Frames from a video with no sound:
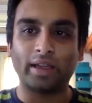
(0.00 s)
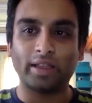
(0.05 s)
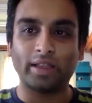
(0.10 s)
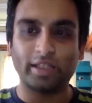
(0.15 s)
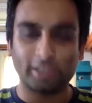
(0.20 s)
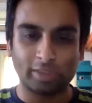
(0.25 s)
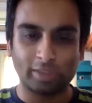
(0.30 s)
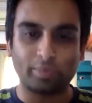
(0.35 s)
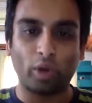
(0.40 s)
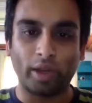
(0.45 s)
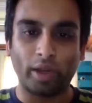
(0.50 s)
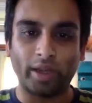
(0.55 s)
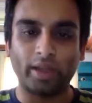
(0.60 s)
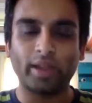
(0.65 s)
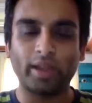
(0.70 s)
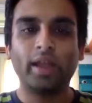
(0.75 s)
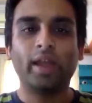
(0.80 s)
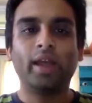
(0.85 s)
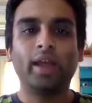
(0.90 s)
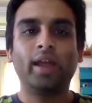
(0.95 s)
this point.
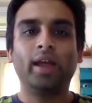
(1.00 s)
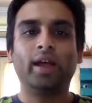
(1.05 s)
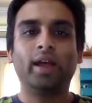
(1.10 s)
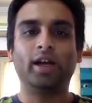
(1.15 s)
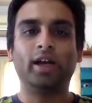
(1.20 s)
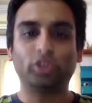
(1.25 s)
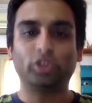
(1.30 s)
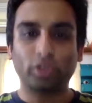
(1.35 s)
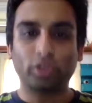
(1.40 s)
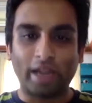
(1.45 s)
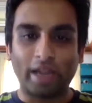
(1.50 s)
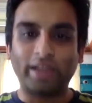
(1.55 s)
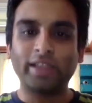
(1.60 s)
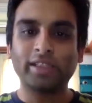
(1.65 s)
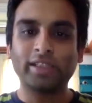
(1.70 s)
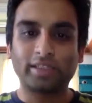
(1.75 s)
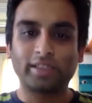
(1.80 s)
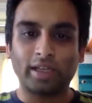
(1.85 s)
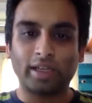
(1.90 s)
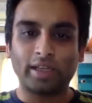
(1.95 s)
So that
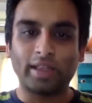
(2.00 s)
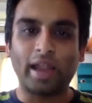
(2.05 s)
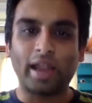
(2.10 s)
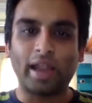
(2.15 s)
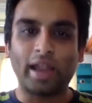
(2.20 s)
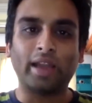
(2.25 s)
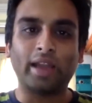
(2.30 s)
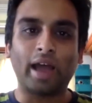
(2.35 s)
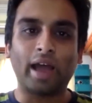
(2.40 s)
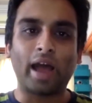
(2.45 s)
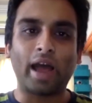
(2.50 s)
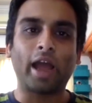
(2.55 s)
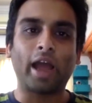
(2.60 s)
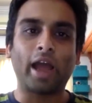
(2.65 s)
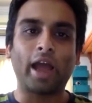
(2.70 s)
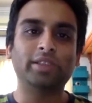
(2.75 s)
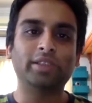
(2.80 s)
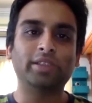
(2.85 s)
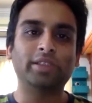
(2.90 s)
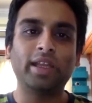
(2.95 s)
is that
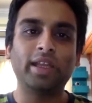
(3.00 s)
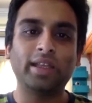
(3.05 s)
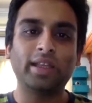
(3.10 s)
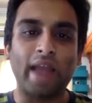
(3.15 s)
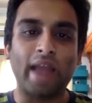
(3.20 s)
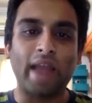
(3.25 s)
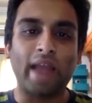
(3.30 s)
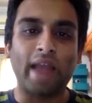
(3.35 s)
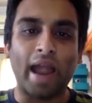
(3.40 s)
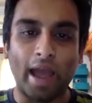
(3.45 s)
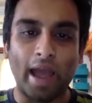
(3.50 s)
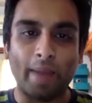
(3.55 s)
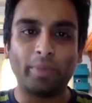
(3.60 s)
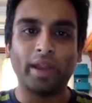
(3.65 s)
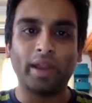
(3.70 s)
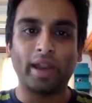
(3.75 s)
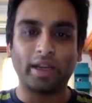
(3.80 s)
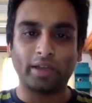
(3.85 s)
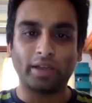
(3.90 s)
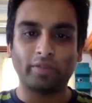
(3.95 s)
I'm seeing that
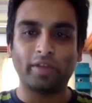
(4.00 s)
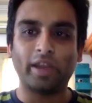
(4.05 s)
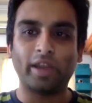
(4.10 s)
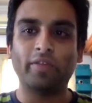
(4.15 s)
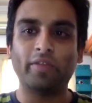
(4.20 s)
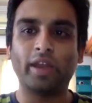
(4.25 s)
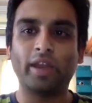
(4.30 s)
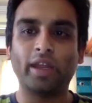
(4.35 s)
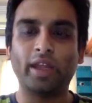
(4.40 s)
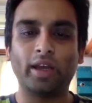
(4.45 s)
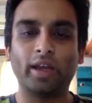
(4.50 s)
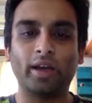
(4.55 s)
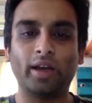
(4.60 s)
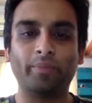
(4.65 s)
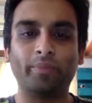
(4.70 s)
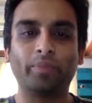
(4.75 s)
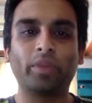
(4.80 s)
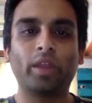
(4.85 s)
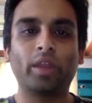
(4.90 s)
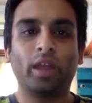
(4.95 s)
happening at a very, very
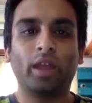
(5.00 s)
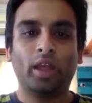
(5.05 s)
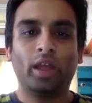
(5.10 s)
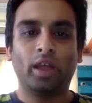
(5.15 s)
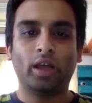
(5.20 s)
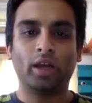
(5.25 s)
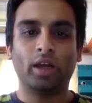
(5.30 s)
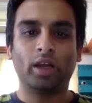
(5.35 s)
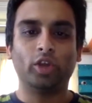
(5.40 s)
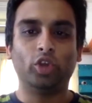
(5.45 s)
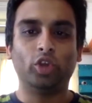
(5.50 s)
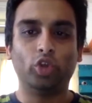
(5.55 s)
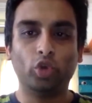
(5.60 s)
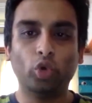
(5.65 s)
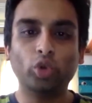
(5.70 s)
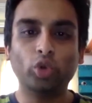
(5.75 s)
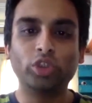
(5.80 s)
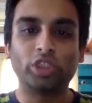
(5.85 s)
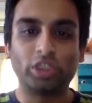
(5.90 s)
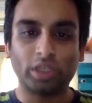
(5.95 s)

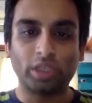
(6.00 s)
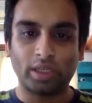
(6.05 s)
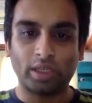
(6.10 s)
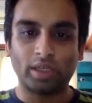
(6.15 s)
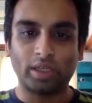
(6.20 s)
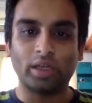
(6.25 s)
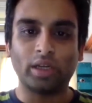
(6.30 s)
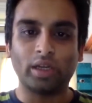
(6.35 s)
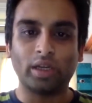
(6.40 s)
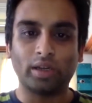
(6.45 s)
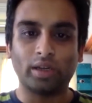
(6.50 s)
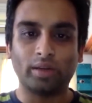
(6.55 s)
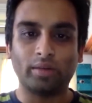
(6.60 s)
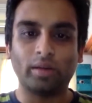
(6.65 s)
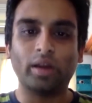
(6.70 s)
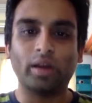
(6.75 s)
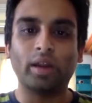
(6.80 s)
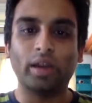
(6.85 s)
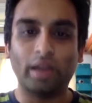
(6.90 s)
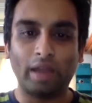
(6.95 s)
huge
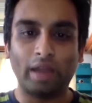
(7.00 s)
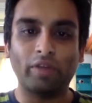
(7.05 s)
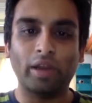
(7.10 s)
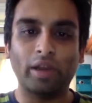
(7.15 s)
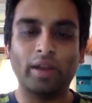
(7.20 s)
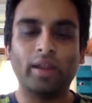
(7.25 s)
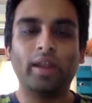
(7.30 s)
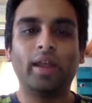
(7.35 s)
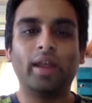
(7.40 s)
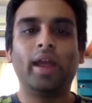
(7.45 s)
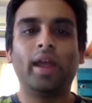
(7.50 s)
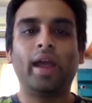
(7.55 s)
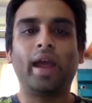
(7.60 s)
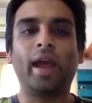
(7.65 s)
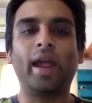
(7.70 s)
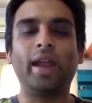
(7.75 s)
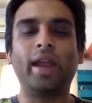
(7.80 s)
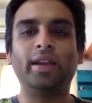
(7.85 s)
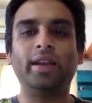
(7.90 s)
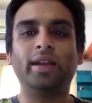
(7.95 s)
level.
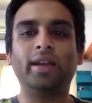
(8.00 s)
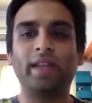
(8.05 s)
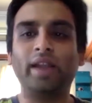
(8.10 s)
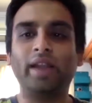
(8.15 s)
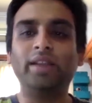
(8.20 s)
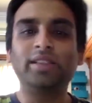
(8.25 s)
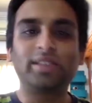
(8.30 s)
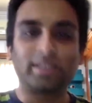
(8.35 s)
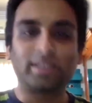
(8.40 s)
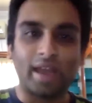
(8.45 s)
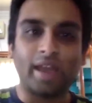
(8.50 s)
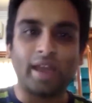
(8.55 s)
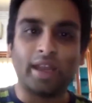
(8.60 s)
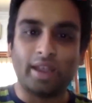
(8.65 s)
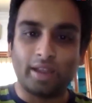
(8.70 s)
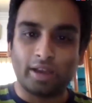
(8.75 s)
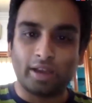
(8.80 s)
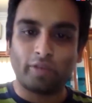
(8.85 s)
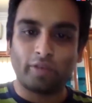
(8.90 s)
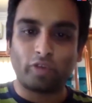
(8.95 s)
And that is
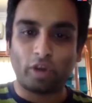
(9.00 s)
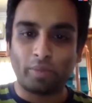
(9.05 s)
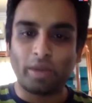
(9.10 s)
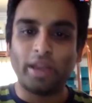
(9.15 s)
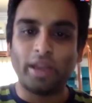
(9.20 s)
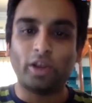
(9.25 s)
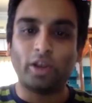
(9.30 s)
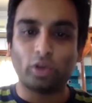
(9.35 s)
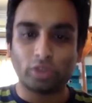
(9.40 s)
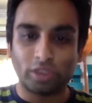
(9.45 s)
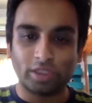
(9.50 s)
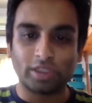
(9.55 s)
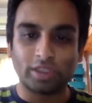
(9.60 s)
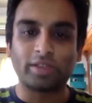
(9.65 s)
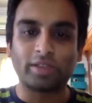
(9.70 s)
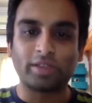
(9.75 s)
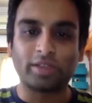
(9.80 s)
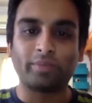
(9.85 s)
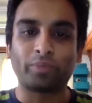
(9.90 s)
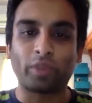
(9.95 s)
scary from an
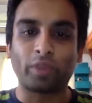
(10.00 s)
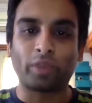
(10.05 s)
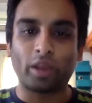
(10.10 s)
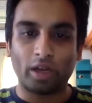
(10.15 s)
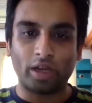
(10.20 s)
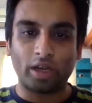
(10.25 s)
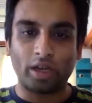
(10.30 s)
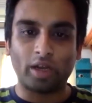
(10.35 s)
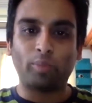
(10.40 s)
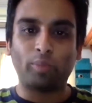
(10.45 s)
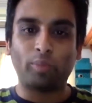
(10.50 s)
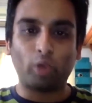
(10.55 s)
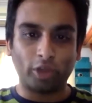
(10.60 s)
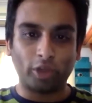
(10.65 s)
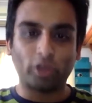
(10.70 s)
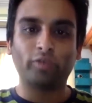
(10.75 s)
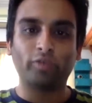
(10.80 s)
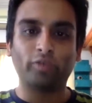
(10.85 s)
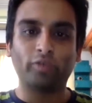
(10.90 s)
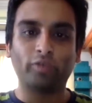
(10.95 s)
ecosystem
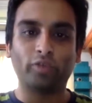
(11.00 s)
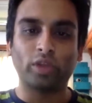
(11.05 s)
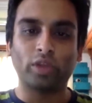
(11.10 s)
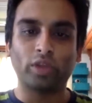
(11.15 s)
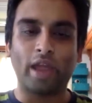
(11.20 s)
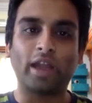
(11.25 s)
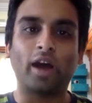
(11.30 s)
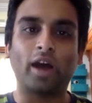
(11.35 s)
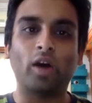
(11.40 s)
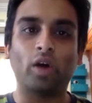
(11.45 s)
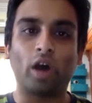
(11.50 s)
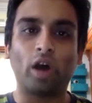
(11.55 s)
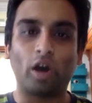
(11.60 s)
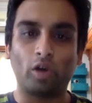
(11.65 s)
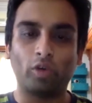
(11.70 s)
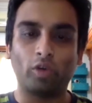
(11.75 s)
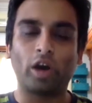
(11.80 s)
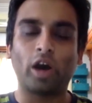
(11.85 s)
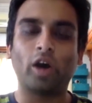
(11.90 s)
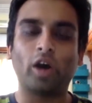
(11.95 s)
point of view, that
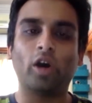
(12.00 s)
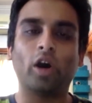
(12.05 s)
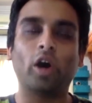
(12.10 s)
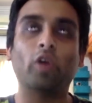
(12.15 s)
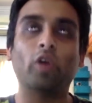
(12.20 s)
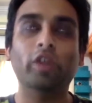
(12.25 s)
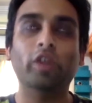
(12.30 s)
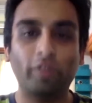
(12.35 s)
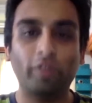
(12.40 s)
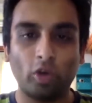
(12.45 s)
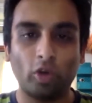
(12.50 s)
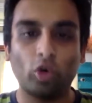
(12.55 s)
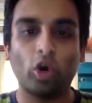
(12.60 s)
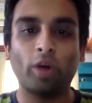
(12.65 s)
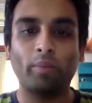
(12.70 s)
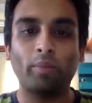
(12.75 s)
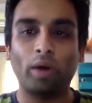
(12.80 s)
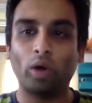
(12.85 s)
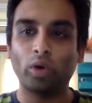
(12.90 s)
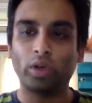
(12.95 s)
how will we
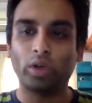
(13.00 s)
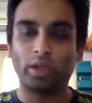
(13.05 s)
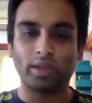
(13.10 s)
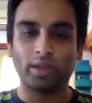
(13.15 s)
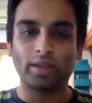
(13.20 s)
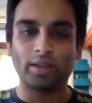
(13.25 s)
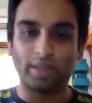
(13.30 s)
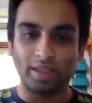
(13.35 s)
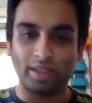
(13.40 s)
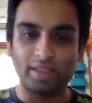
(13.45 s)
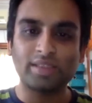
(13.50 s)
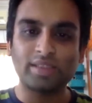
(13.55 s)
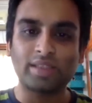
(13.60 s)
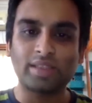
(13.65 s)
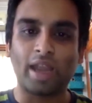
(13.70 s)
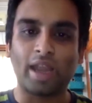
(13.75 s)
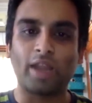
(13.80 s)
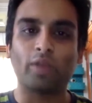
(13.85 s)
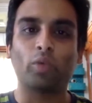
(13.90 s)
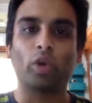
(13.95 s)
go about things
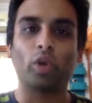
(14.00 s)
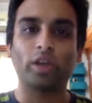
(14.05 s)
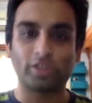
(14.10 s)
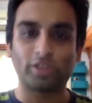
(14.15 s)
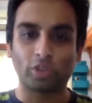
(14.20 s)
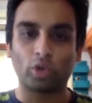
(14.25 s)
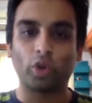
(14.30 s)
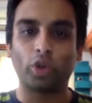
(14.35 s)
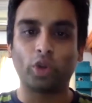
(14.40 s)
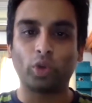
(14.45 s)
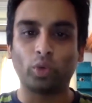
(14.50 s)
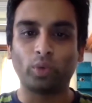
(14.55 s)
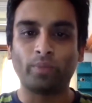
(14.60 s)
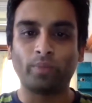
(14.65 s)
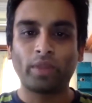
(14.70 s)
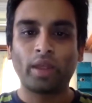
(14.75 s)
and what is going to